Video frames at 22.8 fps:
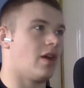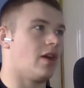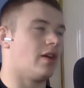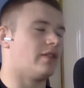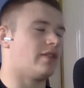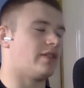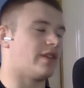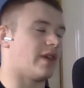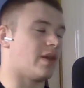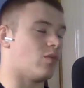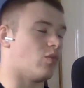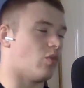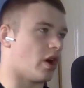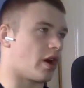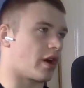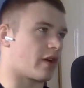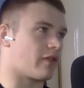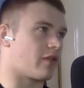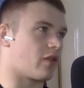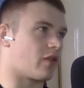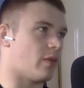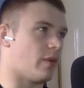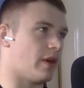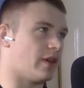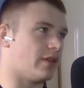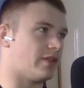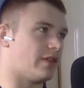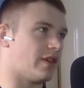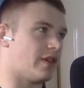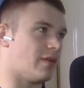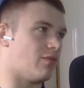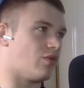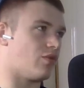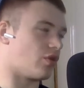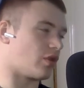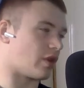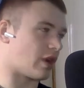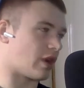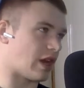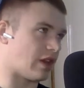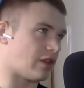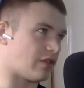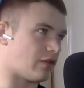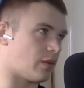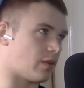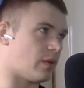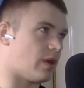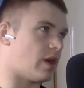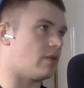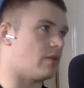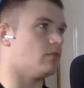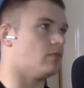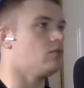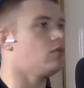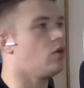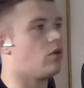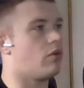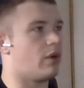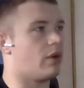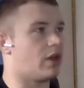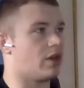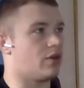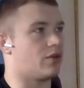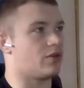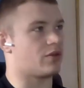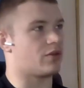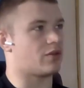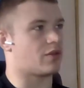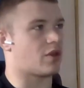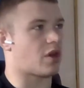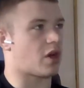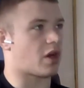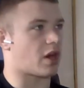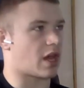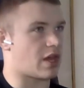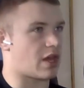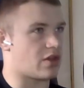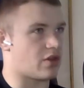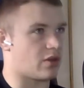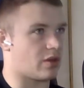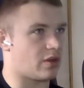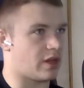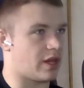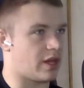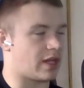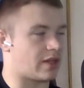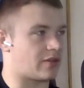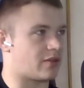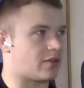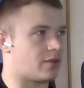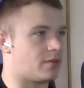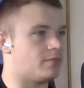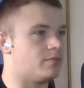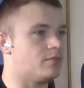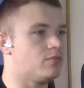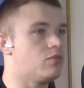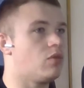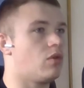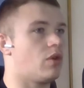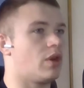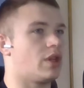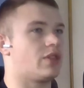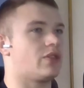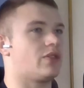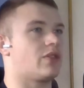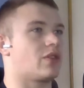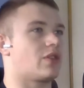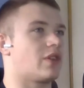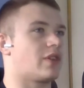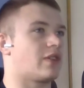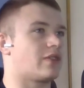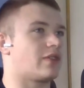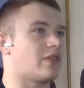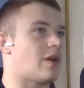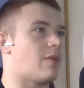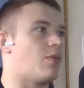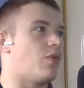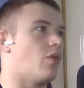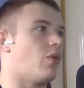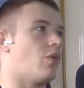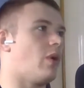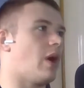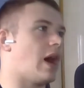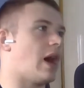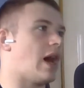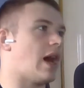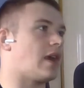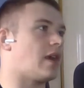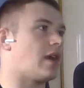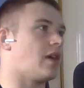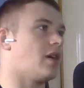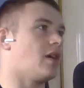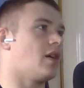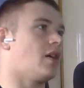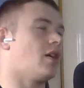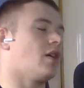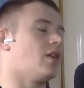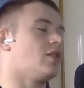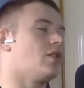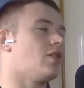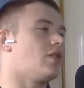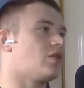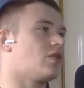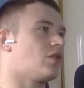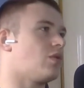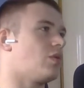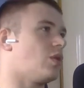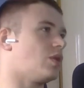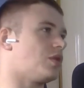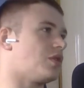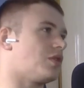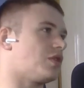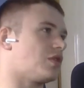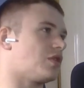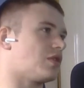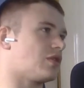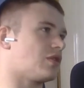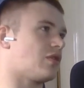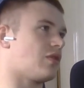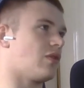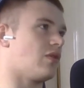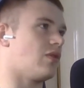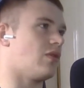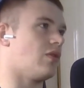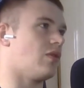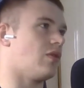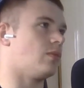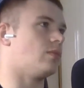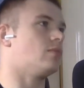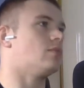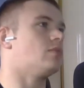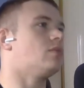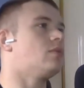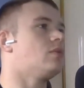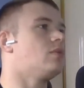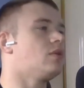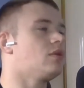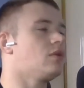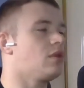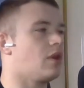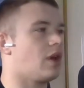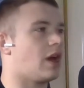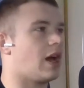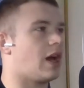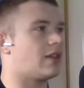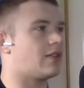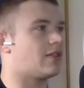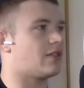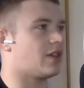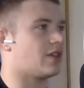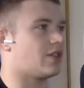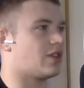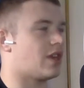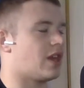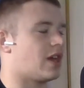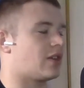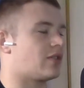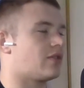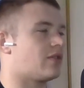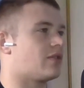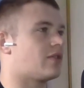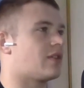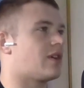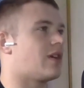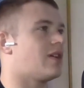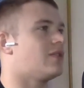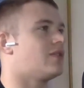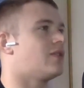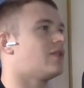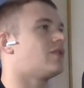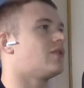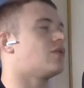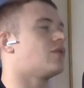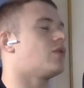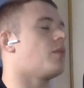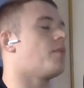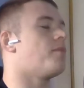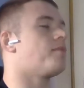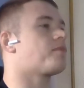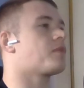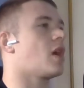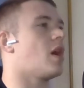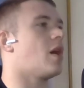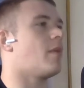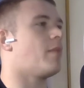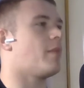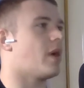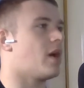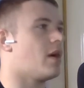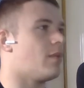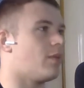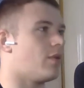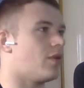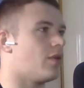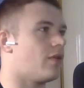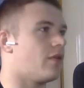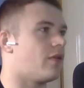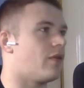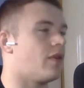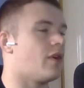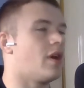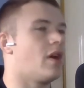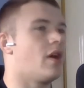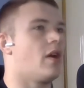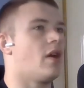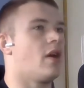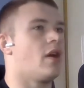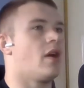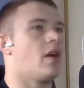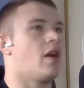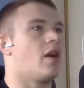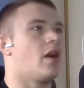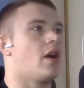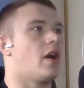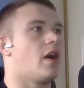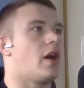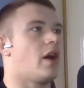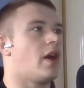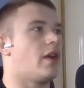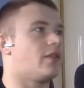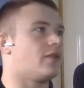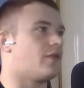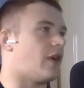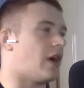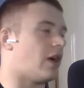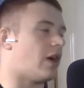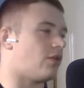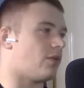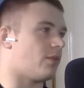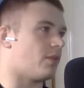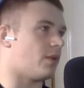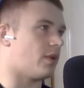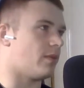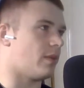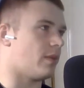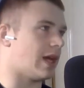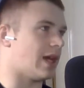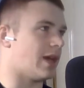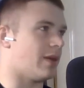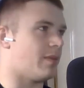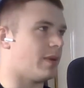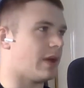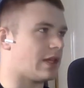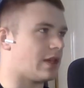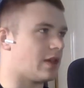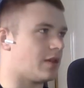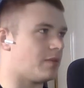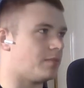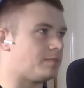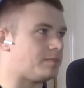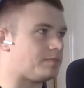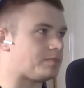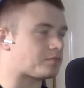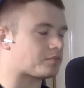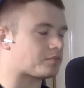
same work from it, same progress from it, while also targeting your legs, which is a good example why you don't want to just do isolation exercises. So a bit of both is valuable in my opinion.